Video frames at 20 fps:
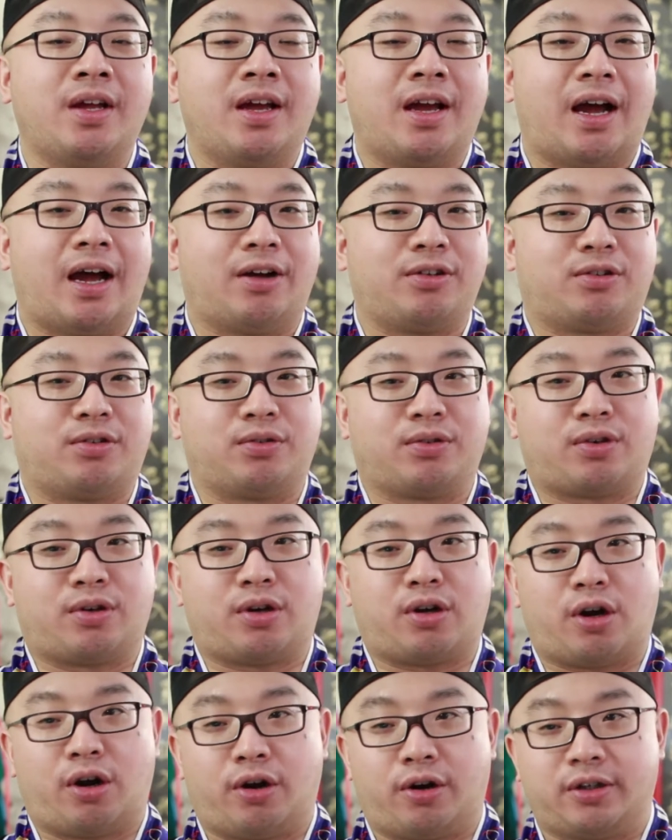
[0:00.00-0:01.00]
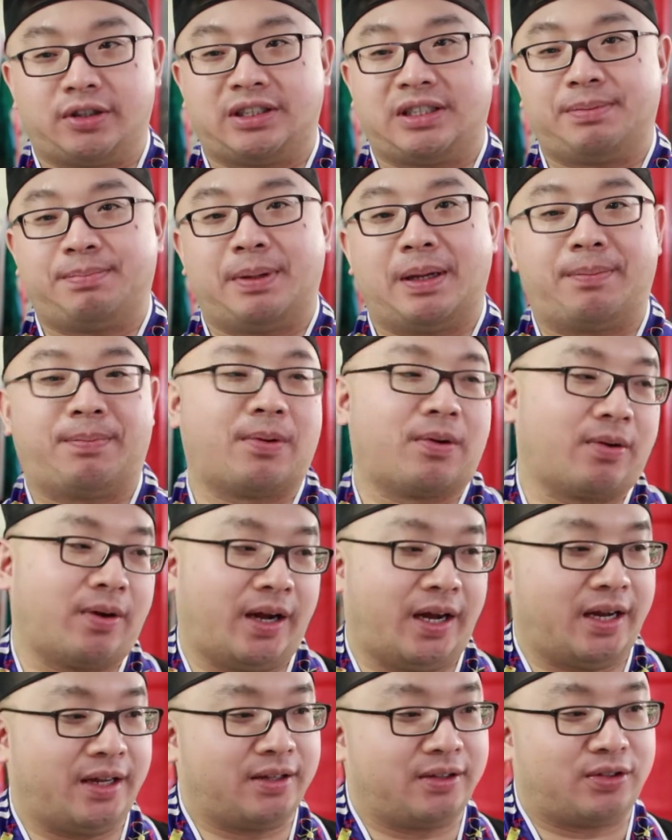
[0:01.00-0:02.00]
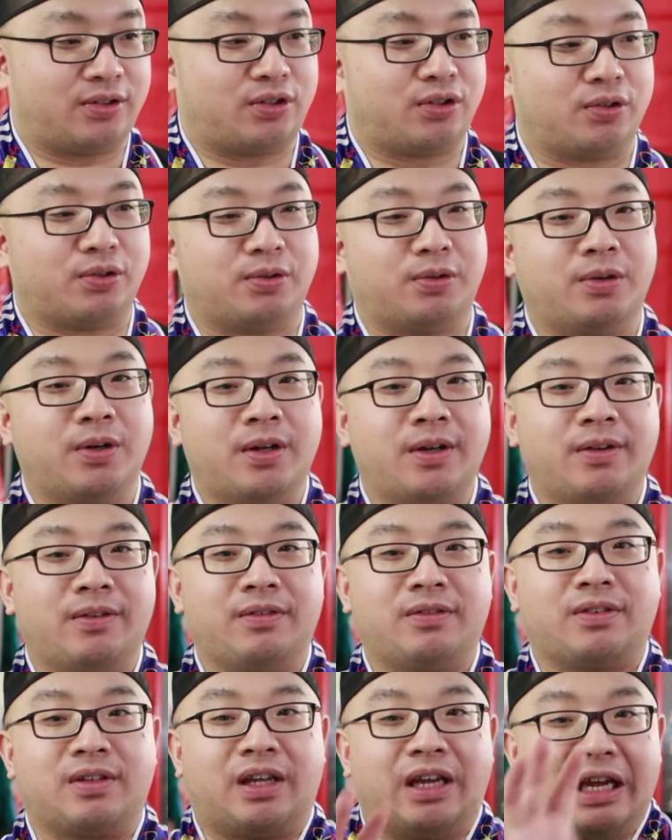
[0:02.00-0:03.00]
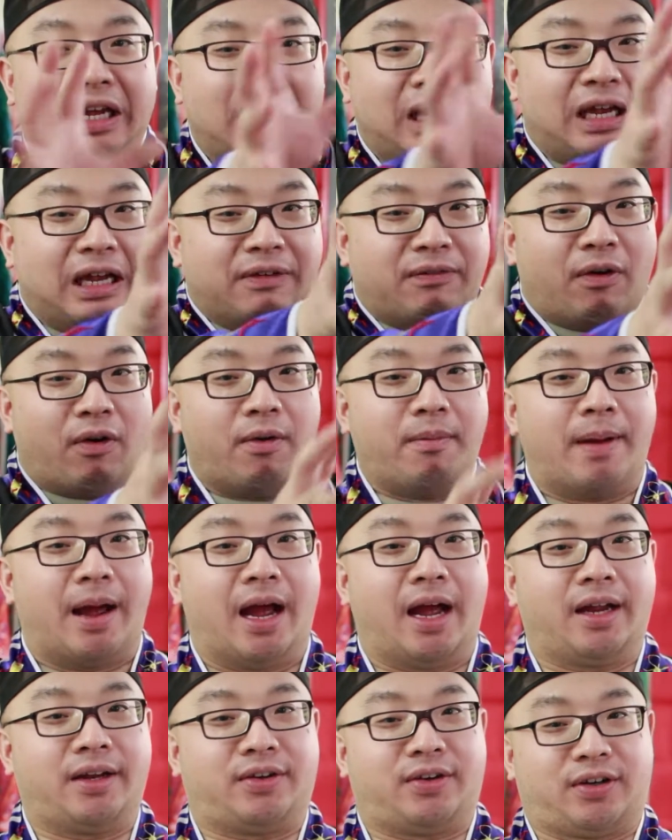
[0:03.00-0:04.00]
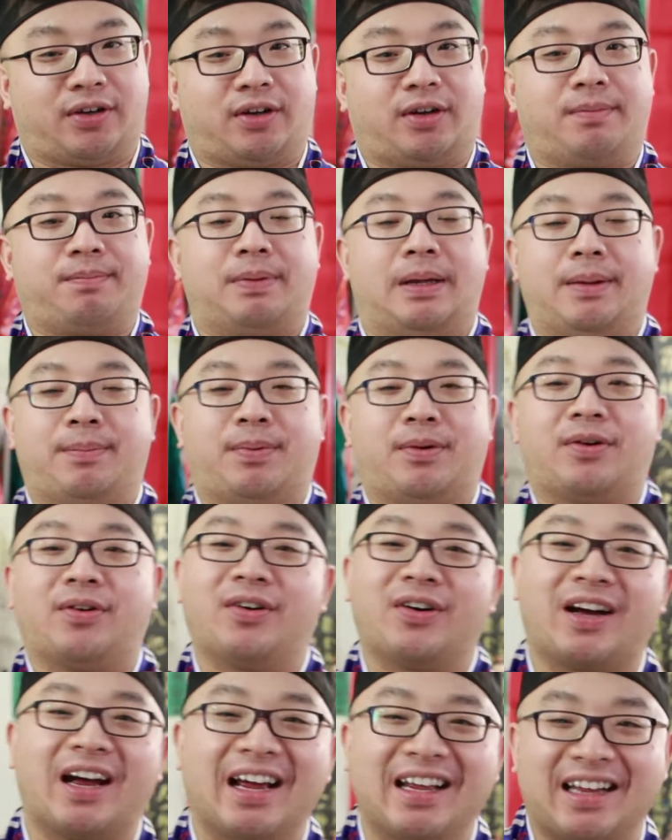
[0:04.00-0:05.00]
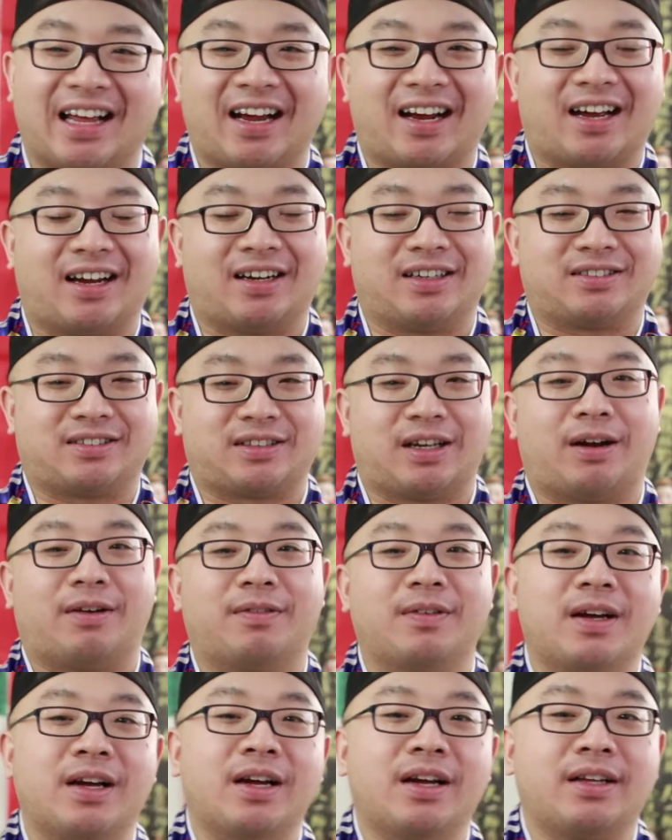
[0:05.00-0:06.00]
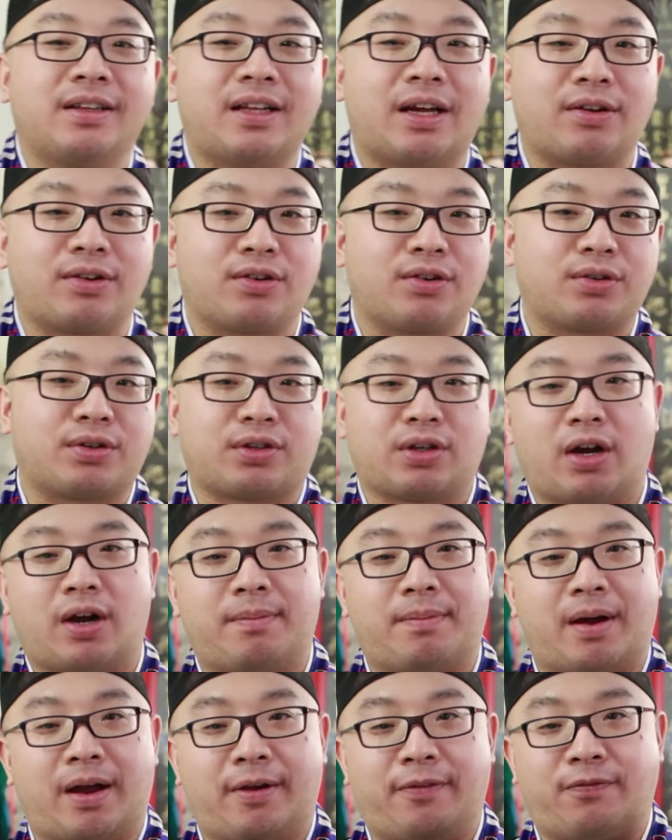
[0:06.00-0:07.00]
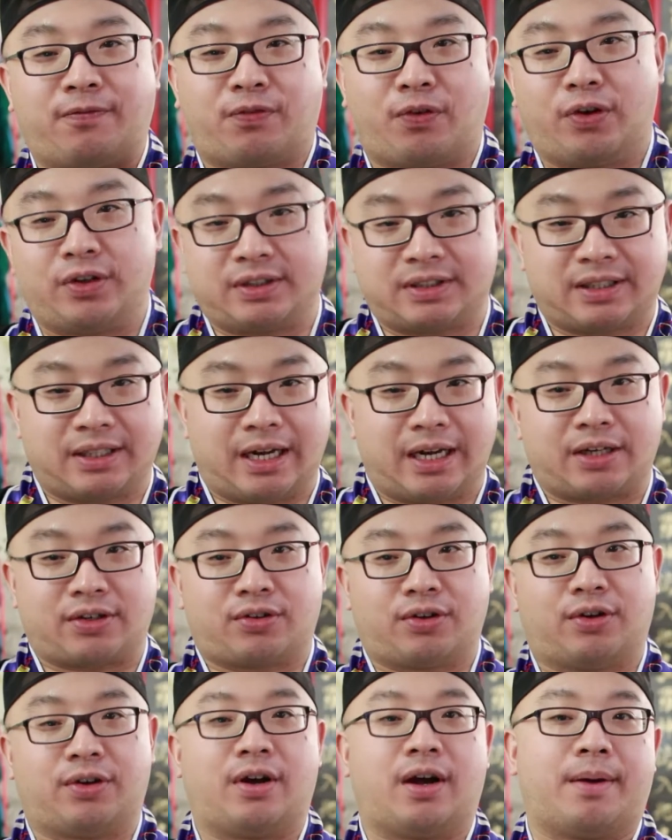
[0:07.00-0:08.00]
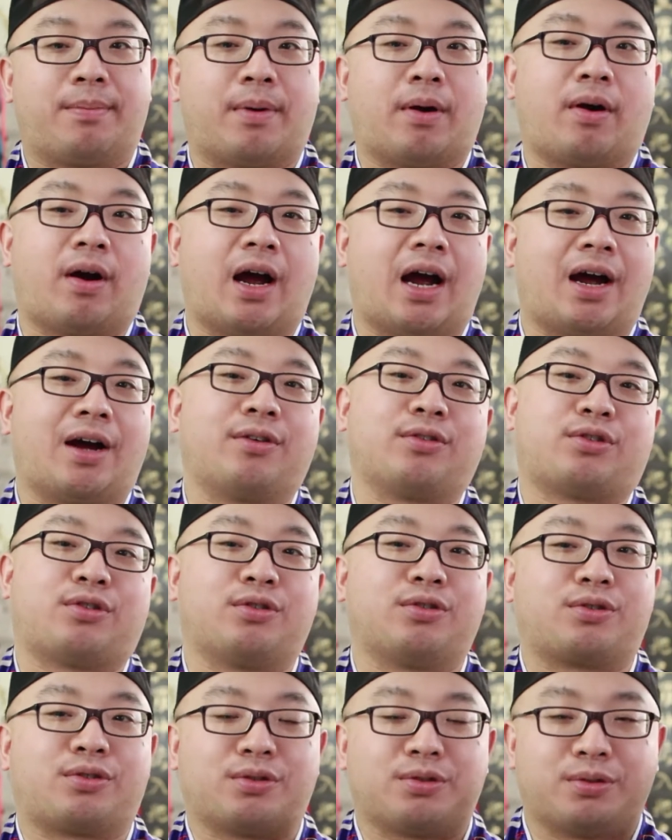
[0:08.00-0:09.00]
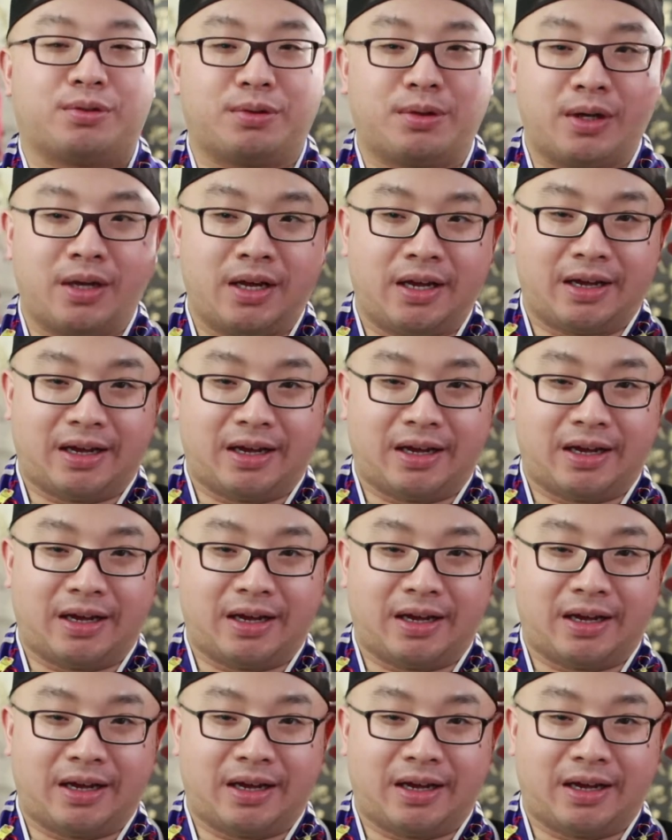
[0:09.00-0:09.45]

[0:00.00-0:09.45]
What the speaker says: how to curse people and do evil magic on people. Okay, that kind of stuff. Now you saw my first lecture about how to do